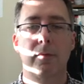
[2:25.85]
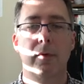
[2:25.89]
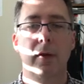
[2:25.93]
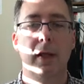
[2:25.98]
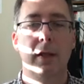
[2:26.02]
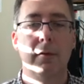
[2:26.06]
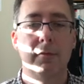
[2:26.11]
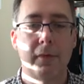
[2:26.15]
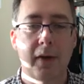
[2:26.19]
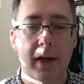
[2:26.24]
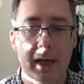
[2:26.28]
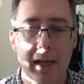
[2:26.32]

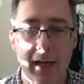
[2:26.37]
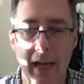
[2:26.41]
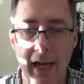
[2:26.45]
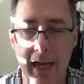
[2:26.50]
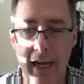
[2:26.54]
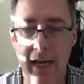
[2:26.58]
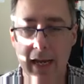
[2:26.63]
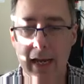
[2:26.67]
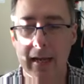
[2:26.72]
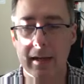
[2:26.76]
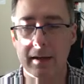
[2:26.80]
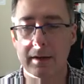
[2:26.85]
if I
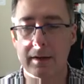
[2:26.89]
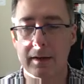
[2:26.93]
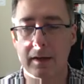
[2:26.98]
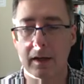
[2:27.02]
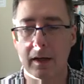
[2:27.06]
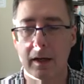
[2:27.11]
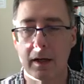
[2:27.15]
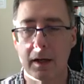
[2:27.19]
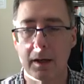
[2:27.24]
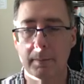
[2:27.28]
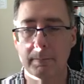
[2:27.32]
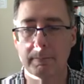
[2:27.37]
had
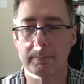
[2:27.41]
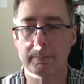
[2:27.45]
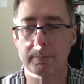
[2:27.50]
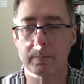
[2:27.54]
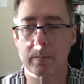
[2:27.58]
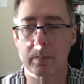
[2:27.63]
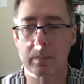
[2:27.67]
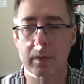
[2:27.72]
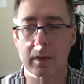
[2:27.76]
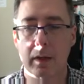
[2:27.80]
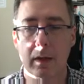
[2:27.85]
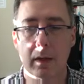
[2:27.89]
um,
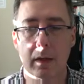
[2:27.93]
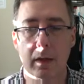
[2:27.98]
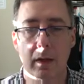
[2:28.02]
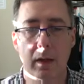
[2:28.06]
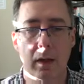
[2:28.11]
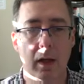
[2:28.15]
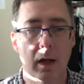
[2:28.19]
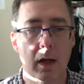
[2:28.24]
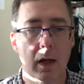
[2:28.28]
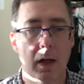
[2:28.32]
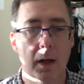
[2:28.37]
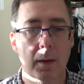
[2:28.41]

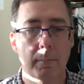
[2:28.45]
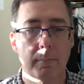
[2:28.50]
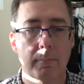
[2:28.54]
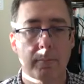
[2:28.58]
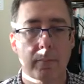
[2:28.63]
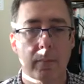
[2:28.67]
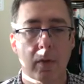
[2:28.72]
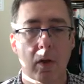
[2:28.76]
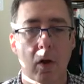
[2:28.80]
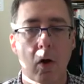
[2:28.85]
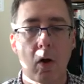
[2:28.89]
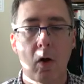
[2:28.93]
um,
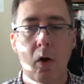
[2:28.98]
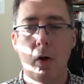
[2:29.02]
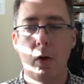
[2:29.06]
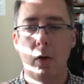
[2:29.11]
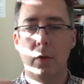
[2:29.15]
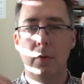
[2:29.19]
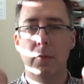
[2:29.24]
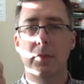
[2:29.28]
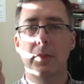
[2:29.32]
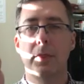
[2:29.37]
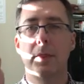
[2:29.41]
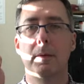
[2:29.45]

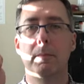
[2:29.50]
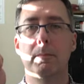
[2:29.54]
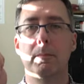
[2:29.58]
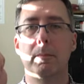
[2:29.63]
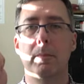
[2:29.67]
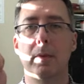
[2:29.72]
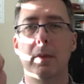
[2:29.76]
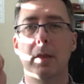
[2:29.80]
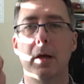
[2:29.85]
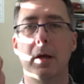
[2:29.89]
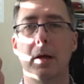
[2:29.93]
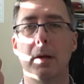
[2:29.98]
all the
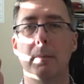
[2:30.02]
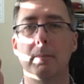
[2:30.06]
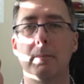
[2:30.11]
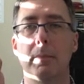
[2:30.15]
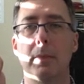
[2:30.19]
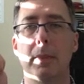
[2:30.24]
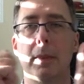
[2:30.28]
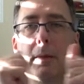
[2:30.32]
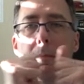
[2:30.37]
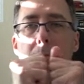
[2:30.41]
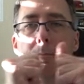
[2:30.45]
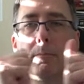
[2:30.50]
uh,
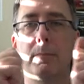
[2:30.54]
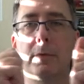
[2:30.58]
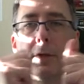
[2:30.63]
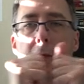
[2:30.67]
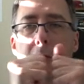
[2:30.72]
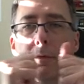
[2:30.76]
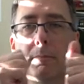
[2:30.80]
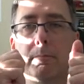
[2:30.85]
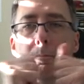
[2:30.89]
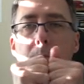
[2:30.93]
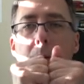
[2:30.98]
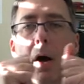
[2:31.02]

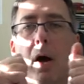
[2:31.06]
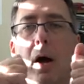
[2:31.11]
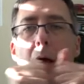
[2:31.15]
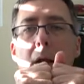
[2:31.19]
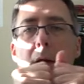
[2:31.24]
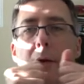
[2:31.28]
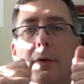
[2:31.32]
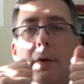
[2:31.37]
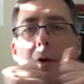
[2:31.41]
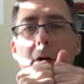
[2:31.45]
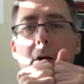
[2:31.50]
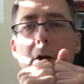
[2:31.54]
just
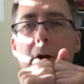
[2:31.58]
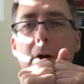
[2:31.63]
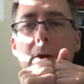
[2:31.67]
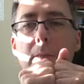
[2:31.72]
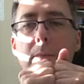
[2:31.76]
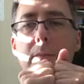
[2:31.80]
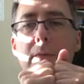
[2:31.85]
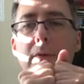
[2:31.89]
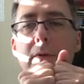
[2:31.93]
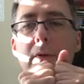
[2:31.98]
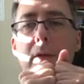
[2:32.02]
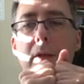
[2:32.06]
bond
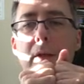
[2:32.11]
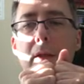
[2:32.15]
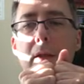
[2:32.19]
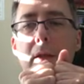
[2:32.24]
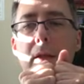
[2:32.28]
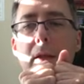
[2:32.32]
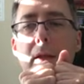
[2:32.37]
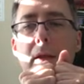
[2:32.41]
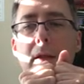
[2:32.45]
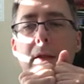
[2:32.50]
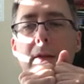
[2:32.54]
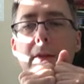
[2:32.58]
terms,
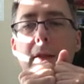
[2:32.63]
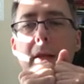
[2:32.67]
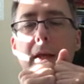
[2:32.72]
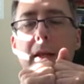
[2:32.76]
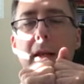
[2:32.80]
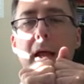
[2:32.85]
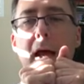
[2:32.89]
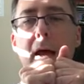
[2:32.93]
then